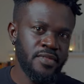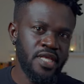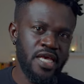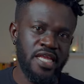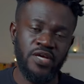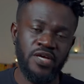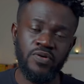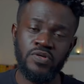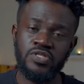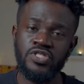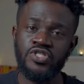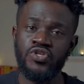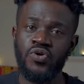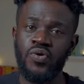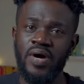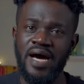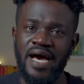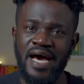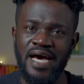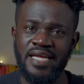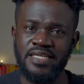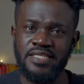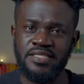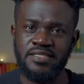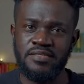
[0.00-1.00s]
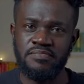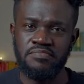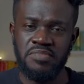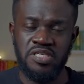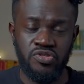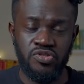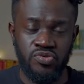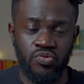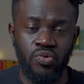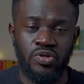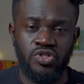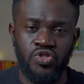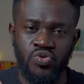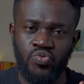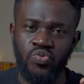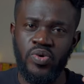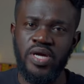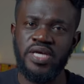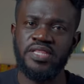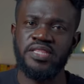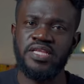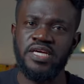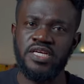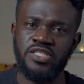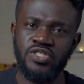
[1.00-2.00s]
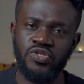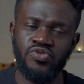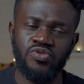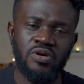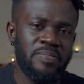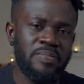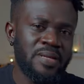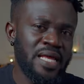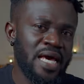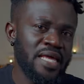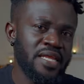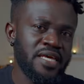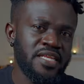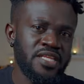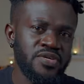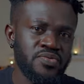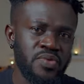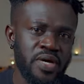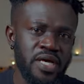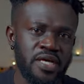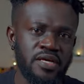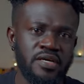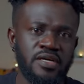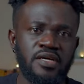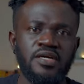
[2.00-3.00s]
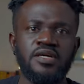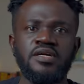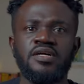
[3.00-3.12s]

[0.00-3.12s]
and there was no ad, but you want to work there, so you applied anyway.